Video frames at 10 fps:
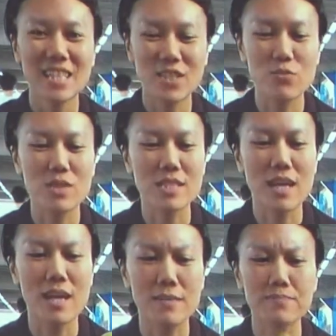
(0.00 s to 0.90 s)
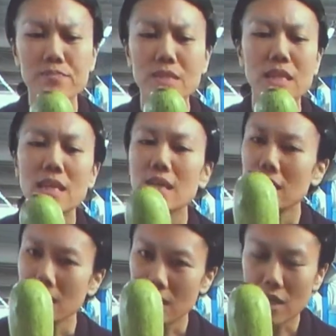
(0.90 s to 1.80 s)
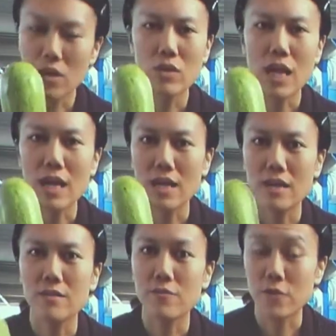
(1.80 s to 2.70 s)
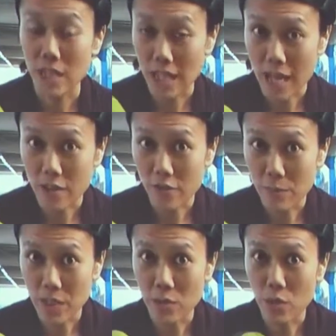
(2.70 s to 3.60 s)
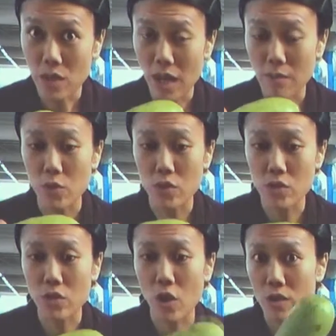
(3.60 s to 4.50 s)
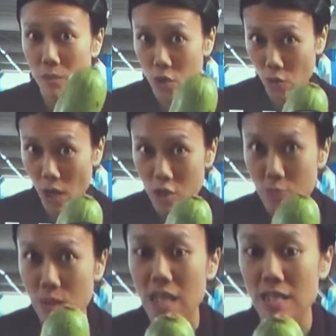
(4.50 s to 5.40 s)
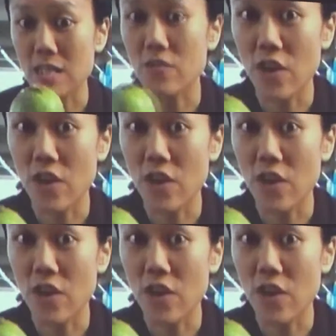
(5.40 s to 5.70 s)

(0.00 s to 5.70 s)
This was, you know, for the lack of a better word, I'm going to call them squash because it's